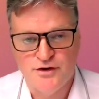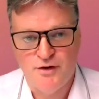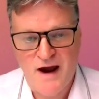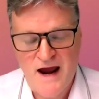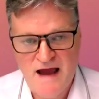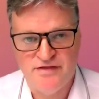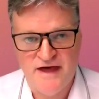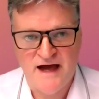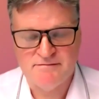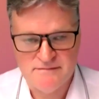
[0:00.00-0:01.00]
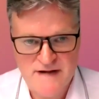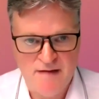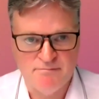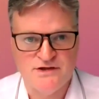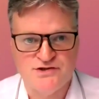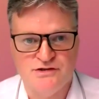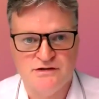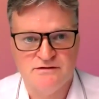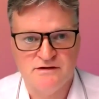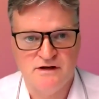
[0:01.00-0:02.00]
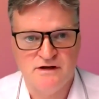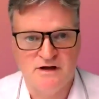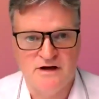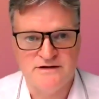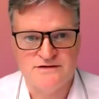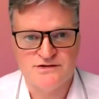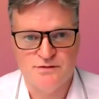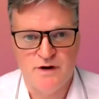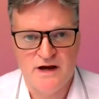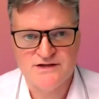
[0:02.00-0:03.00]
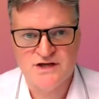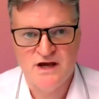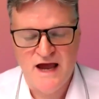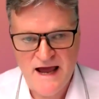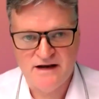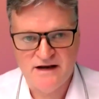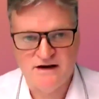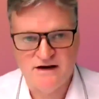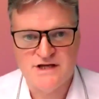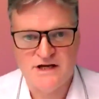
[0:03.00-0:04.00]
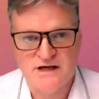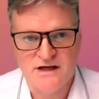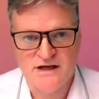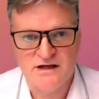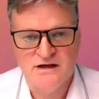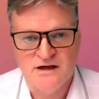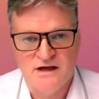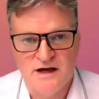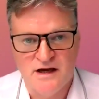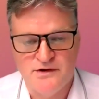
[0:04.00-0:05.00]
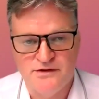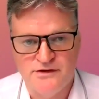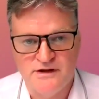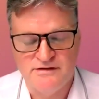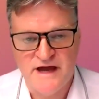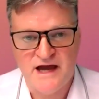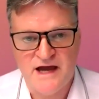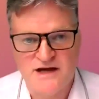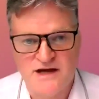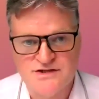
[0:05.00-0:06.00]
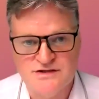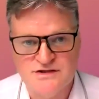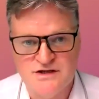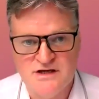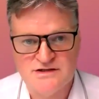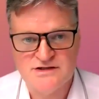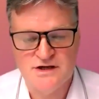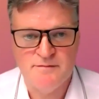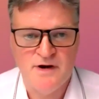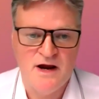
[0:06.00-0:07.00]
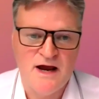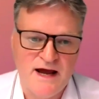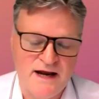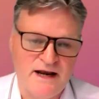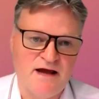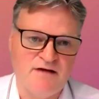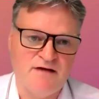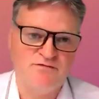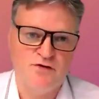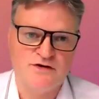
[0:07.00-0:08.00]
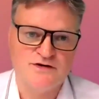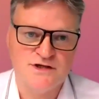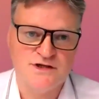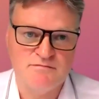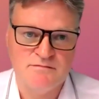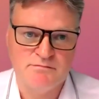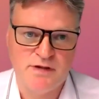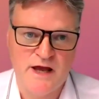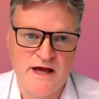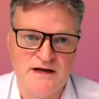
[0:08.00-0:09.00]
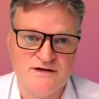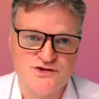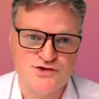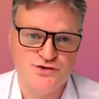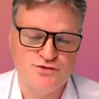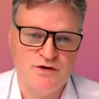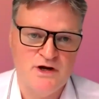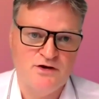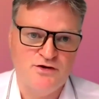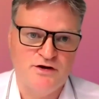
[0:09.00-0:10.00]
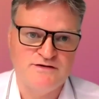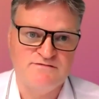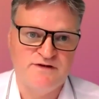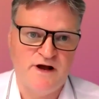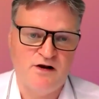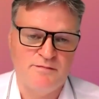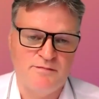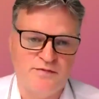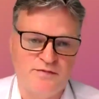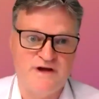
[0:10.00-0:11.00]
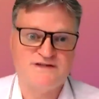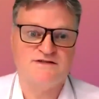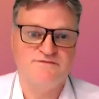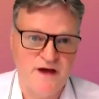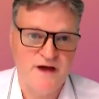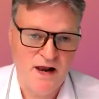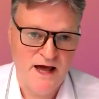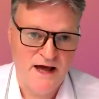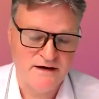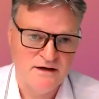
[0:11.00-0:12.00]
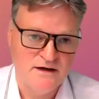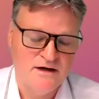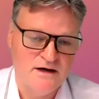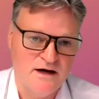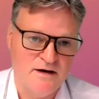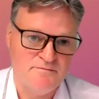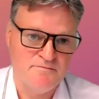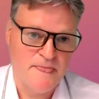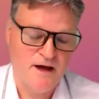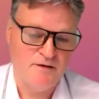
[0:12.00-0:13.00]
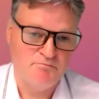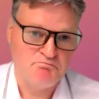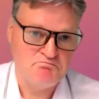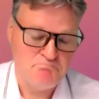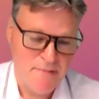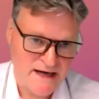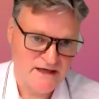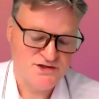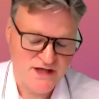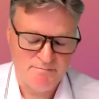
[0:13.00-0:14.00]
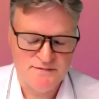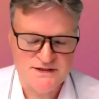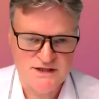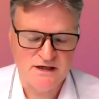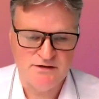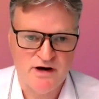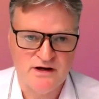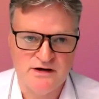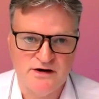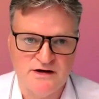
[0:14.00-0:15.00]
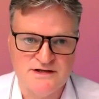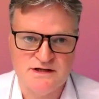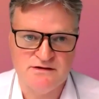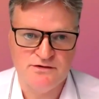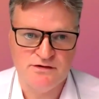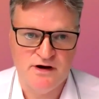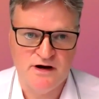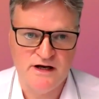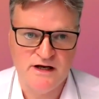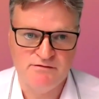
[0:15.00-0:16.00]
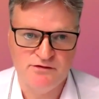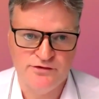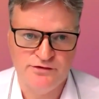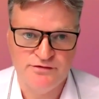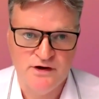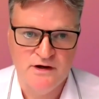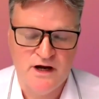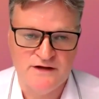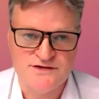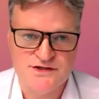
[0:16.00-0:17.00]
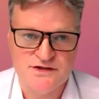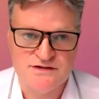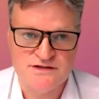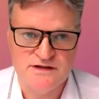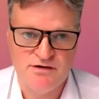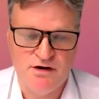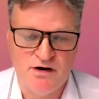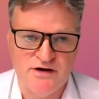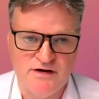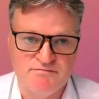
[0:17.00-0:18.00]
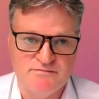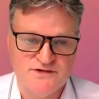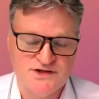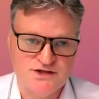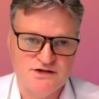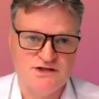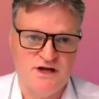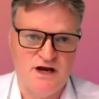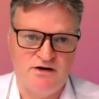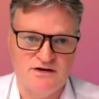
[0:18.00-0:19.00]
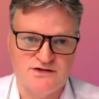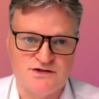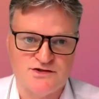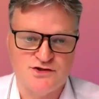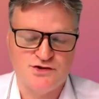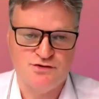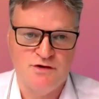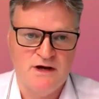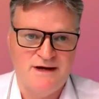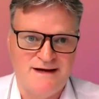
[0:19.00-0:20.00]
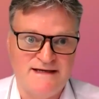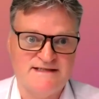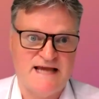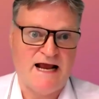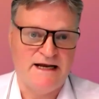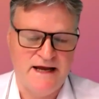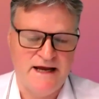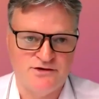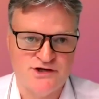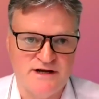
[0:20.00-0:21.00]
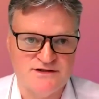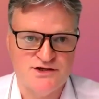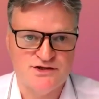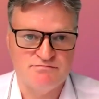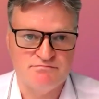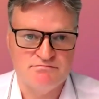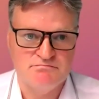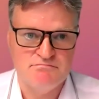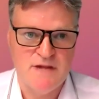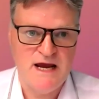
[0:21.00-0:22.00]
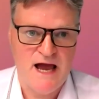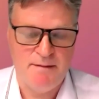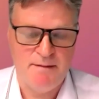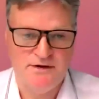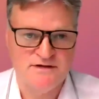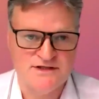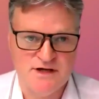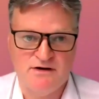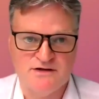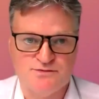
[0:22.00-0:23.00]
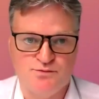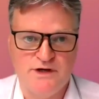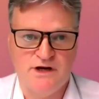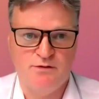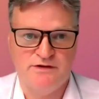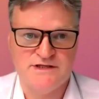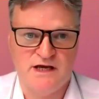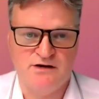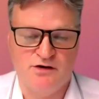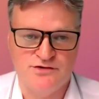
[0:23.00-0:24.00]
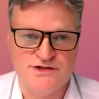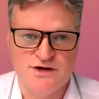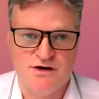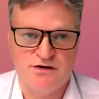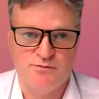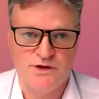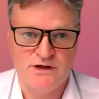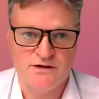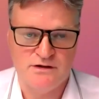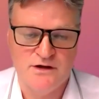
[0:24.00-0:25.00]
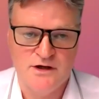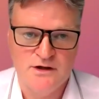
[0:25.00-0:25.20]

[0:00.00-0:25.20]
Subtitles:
have that ambition that aligns to ours and are taking the actions in the near term and have the longer term plans to, develop the rest of their plan and manage that, particularly recognizing, the high levels of uncertainty there are in certain areas as to exactly how the transition may happen. In some areas, we know where the technologies are and we can